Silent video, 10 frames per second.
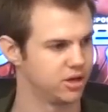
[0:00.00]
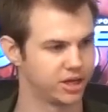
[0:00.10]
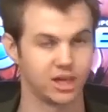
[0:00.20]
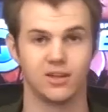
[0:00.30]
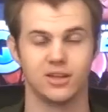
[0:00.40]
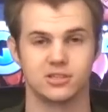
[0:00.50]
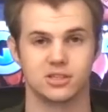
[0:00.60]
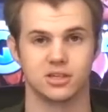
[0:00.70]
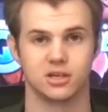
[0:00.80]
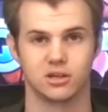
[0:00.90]
Again, these
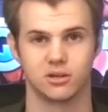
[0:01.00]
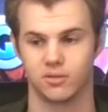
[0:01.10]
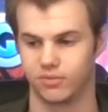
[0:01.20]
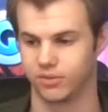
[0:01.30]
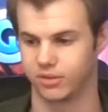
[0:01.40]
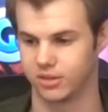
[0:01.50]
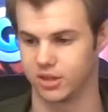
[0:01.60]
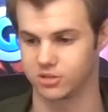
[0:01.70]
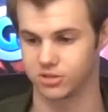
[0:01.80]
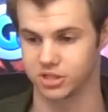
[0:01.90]
are a
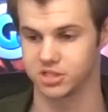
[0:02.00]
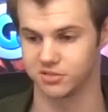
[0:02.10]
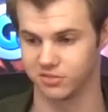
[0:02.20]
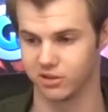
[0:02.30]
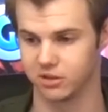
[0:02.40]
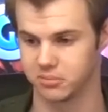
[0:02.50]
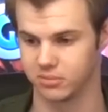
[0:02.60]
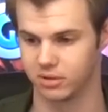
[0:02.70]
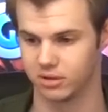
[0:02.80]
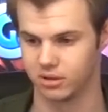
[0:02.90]
decent volume.
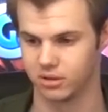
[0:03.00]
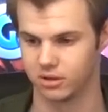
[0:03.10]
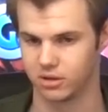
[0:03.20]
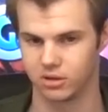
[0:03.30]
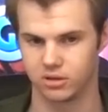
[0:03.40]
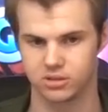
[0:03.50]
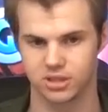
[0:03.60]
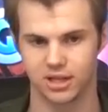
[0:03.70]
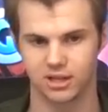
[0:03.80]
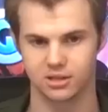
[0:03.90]
Let's see
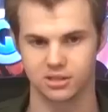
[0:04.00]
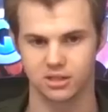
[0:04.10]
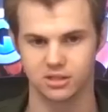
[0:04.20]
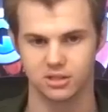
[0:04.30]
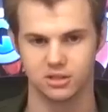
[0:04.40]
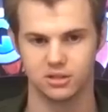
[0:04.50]
how this goes.